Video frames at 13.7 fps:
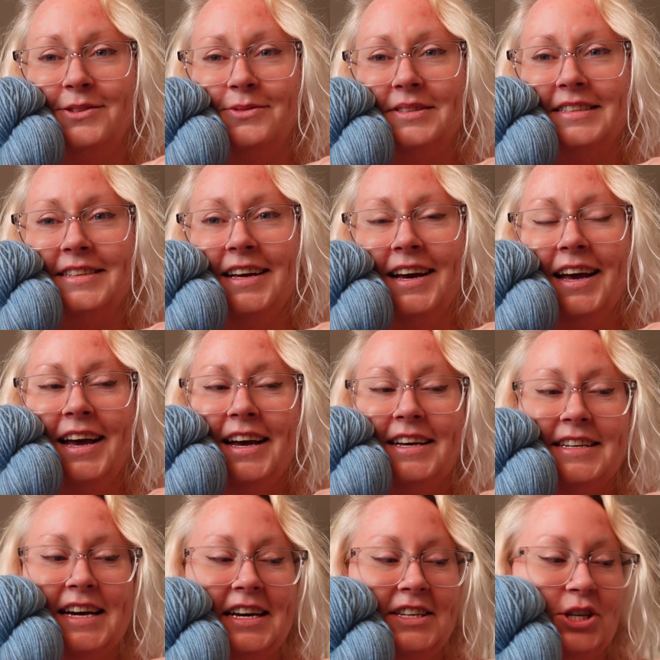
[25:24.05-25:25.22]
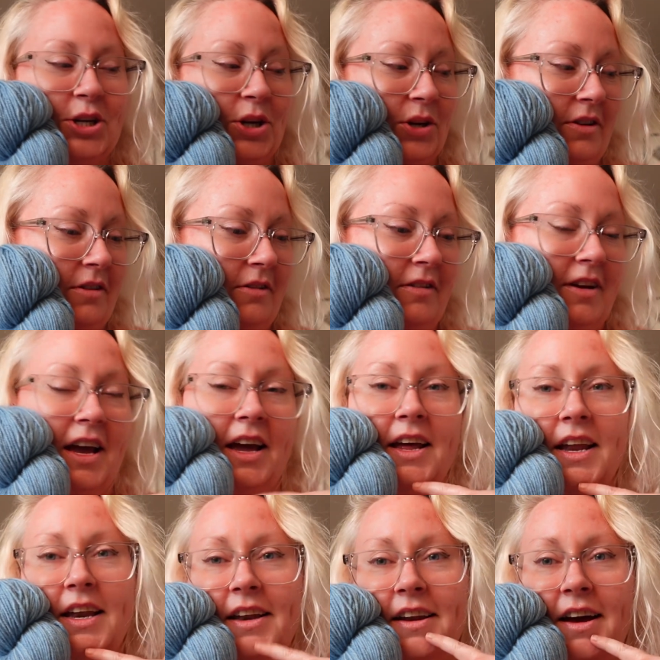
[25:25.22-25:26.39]
It was day 2
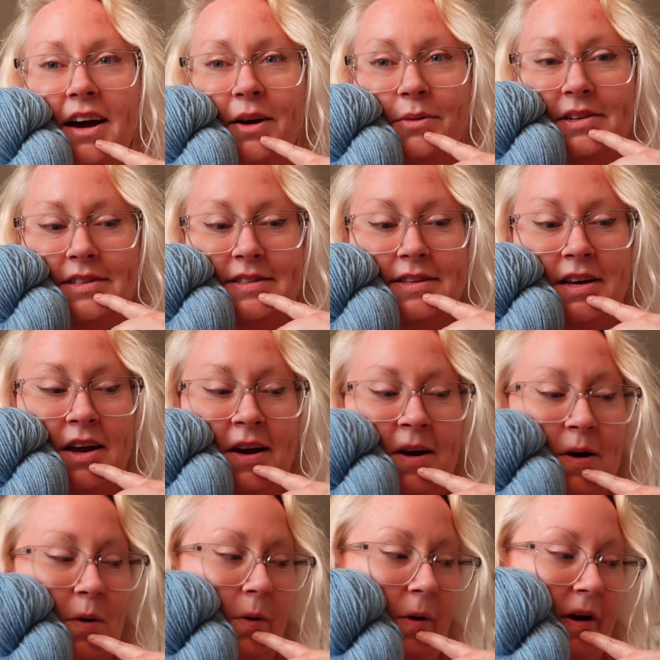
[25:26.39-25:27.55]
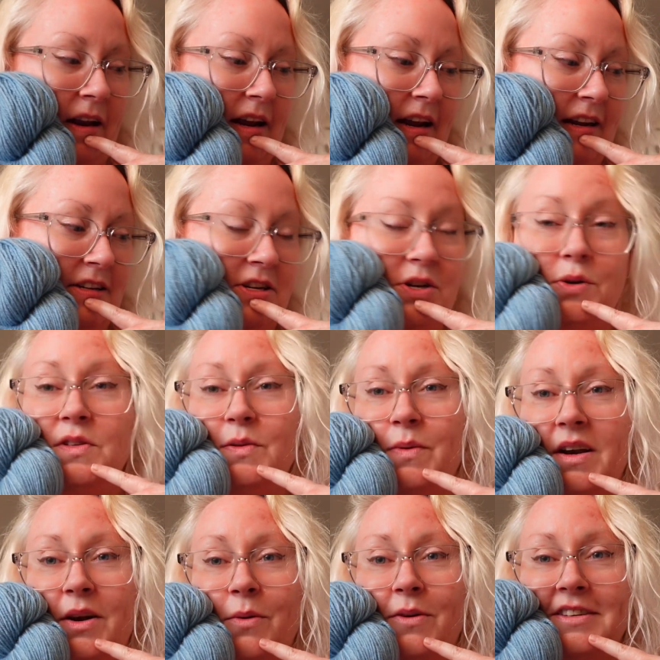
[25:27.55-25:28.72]
and I was already 2
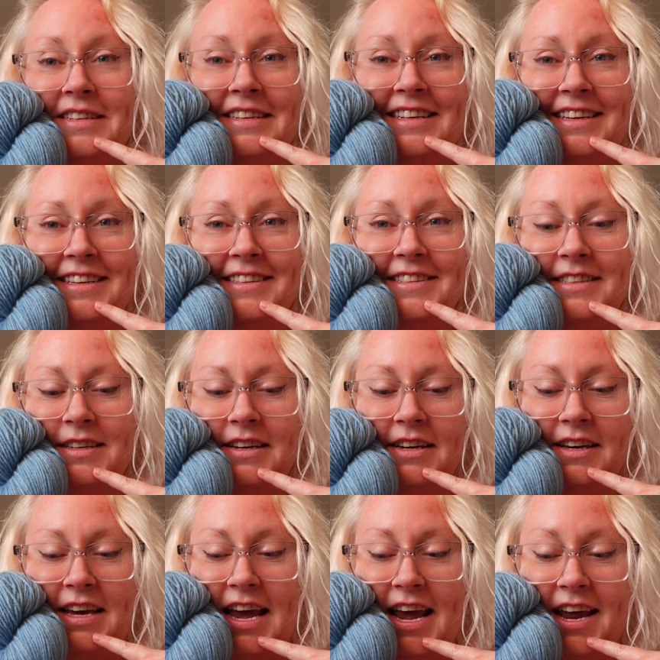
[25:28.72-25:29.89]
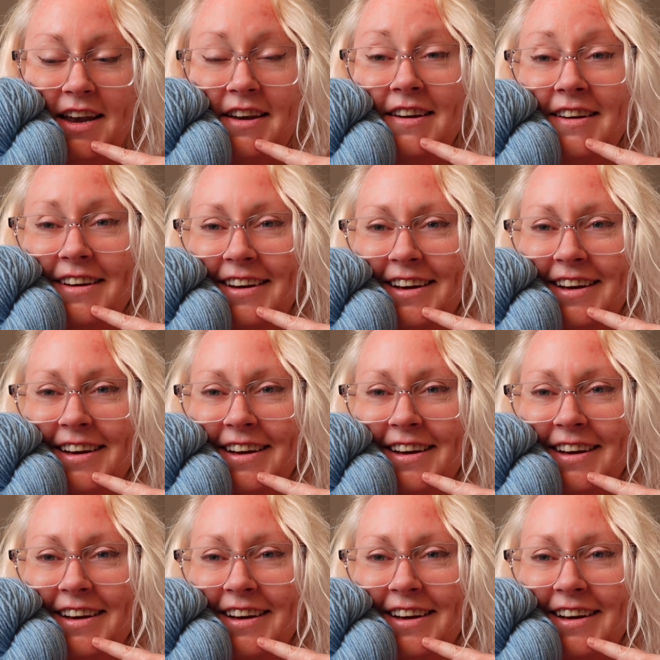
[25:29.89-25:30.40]
sweater quantities in